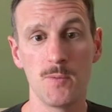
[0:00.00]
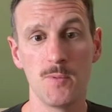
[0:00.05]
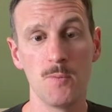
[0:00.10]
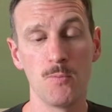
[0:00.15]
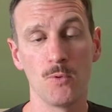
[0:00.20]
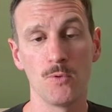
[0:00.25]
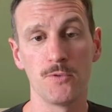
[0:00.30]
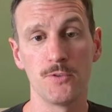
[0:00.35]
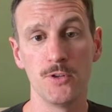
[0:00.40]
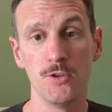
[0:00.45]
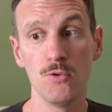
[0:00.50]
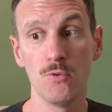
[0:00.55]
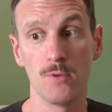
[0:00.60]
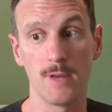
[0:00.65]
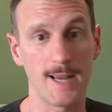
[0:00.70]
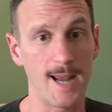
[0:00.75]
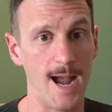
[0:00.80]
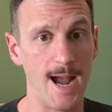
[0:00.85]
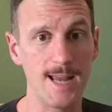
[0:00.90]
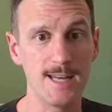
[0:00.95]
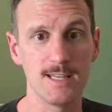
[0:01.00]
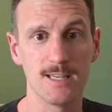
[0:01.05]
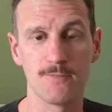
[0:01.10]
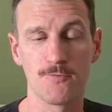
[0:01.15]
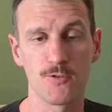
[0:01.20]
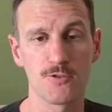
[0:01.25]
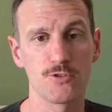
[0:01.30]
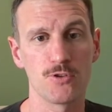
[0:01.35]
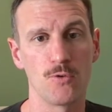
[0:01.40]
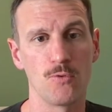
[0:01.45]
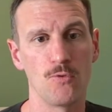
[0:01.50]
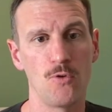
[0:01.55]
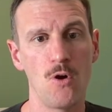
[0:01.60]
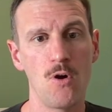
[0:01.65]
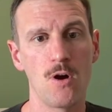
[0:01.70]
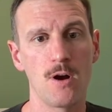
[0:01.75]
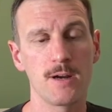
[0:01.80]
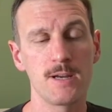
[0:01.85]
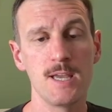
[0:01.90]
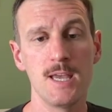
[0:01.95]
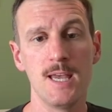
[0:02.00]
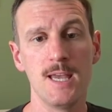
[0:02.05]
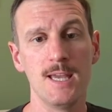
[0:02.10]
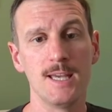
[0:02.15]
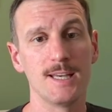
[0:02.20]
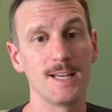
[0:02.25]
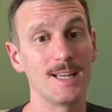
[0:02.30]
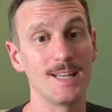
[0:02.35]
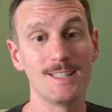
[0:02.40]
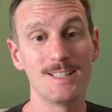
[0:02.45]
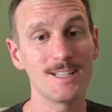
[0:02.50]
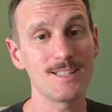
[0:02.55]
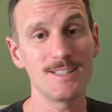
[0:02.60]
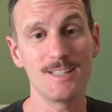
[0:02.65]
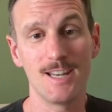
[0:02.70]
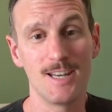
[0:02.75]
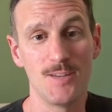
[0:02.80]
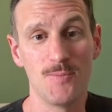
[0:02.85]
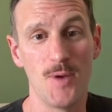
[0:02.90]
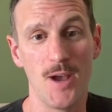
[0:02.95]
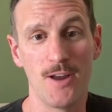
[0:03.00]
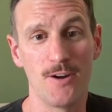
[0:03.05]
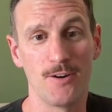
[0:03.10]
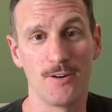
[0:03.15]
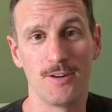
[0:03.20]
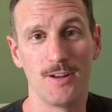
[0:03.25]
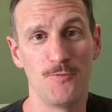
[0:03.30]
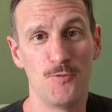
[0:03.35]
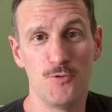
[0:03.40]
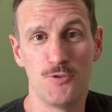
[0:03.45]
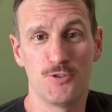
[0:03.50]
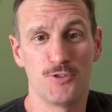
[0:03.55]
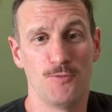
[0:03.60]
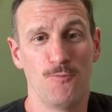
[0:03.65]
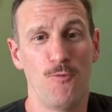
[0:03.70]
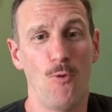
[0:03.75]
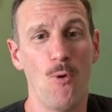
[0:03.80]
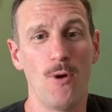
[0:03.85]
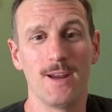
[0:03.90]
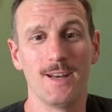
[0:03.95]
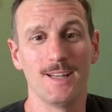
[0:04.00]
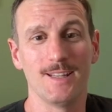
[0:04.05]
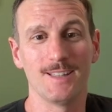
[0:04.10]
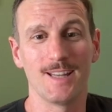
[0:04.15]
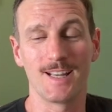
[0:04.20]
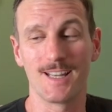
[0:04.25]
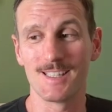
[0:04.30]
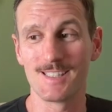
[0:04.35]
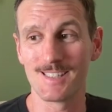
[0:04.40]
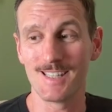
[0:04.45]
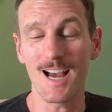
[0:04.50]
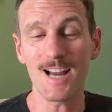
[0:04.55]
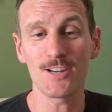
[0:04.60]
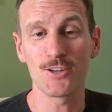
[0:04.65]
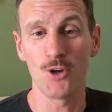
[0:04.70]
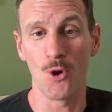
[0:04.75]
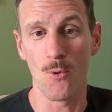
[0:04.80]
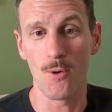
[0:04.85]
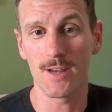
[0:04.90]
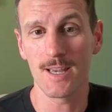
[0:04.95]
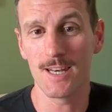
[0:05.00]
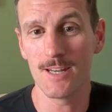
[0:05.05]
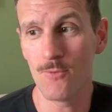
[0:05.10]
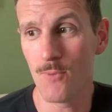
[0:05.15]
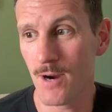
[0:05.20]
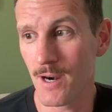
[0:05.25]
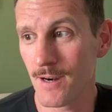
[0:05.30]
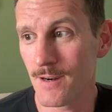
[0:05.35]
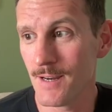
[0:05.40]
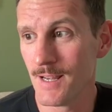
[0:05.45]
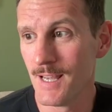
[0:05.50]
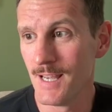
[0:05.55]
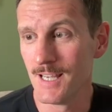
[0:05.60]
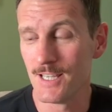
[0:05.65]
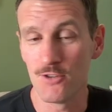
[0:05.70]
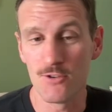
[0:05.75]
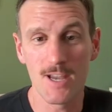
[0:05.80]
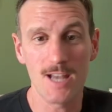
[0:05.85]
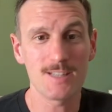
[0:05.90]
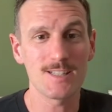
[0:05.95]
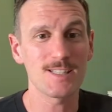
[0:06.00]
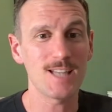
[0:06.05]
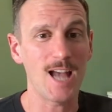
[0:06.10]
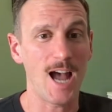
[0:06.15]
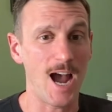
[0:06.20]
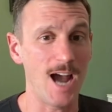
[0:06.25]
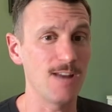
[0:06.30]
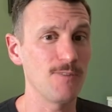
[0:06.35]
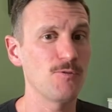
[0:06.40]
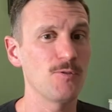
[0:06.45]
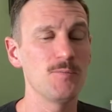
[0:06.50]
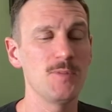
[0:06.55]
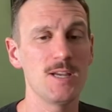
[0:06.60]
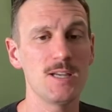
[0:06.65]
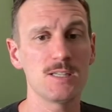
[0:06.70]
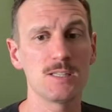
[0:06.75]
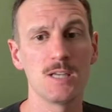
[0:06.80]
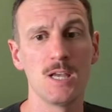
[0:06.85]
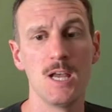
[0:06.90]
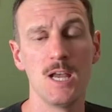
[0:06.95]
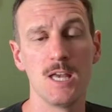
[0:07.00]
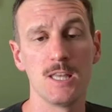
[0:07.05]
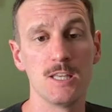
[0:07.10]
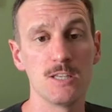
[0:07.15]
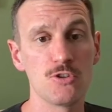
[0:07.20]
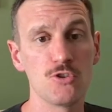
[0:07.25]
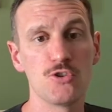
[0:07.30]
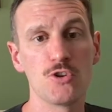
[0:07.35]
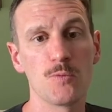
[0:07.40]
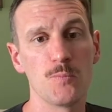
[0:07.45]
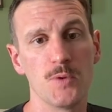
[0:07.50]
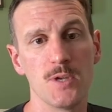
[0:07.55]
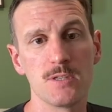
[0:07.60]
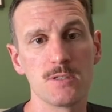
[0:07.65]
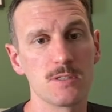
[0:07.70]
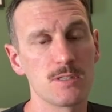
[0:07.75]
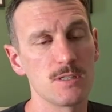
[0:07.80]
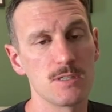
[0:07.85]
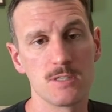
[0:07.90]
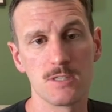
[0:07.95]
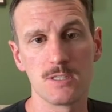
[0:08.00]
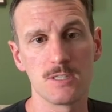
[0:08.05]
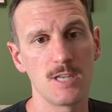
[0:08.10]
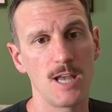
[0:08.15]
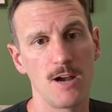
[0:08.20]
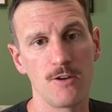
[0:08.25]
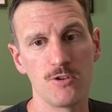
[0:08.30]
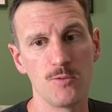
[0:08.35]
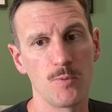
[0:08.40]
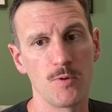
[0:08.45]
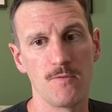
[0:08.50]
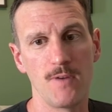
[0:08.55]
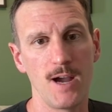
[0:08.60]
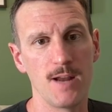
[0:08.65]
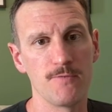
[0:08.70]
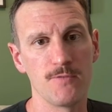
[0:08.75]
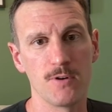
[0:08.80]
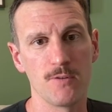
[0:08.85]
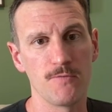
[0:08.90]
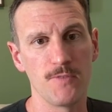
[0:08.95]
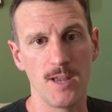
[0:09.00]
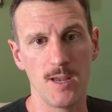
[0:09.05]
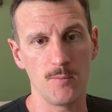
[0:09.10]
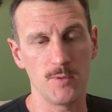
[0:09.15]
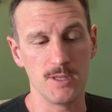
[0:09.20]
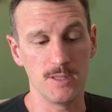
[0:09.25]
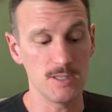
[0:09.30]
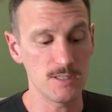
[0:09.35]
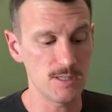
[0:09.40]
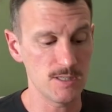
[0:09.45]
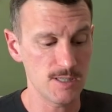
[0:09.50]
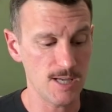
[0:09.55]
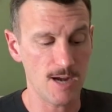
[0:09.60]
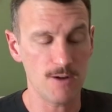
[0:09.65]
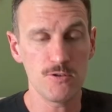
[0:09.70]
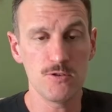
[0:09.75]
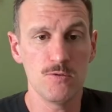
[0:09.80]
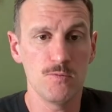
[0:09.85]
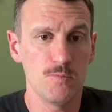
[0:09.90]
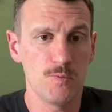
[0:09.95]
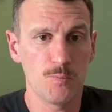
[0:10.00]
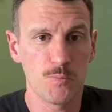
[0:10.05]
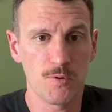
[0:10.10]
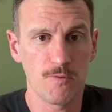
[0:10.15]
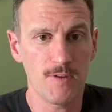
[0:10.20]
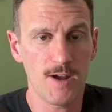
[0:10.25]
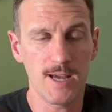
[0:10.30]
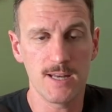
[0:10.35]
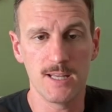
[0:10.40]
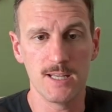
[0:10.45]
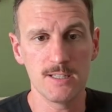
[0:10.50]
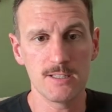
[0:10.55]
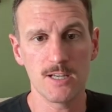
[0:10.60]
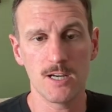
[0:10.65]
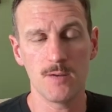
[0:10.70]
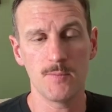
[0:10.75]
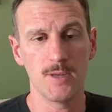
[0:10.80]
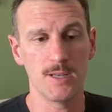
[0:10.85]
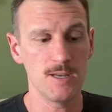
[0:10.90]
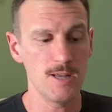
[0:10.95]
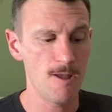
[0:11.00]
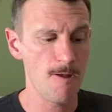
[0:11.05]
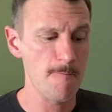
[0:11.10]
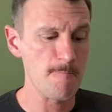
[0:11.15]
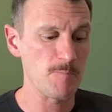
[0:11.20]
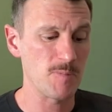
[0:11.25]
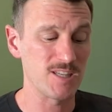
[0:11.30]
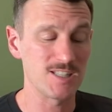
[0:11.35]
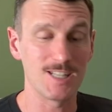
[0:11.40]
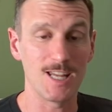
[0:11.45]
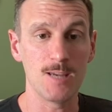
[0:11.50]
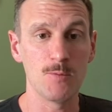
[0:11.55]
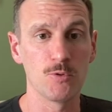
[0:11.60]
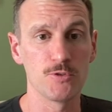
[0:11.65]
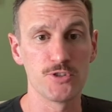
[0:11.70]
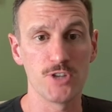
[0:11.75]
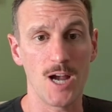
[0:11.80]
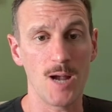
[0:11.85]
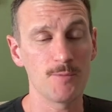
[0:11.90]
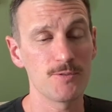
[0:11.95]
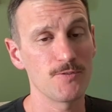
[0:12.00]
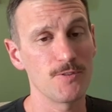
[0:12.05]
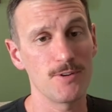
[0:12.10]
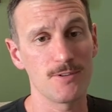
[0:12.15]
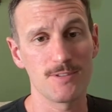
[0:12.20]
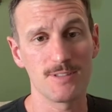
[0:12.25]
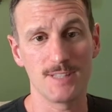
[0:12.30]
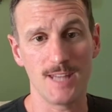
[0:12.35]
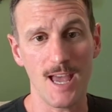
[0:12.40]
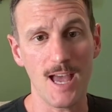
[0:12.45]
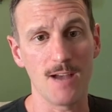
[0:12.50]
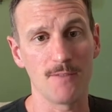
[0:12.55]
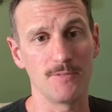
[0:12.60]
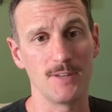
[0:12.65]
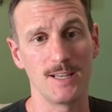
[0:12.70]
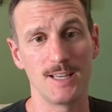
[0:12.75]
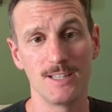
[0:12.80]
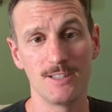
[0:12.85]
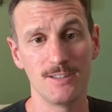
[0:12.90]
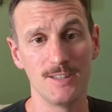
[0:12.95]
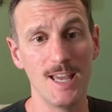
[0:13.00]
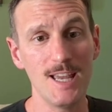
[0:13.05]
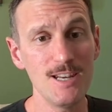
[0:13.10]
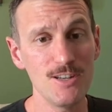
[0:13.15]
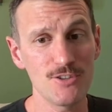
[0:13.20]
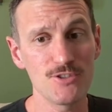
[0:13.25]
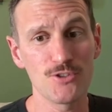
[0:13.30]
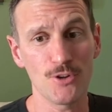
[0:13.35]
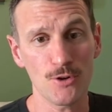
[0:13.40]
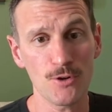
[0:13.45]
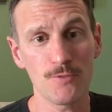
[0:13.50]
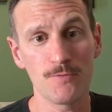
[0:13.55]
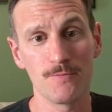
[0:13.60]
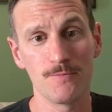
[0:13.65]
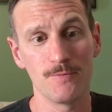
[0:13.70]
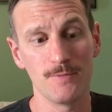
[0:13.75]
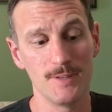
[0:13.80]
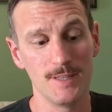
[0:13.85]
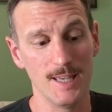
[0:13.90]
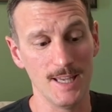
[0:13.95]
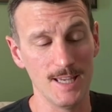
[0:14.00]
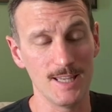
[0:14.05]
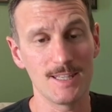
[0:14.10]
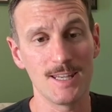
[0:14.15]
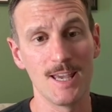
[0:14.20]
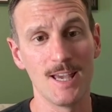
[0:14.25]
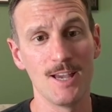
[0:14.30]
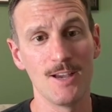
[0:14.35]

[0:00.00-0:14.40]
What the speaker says: people do, like I did for so long, like, it doesn't get any better if you just avoid it. Like, it's not going anywhere. You can't just hide from this. This is your business. This is how you provide for your family. And this is how you provide income and stable jobs for your staff. Like, they deserve it.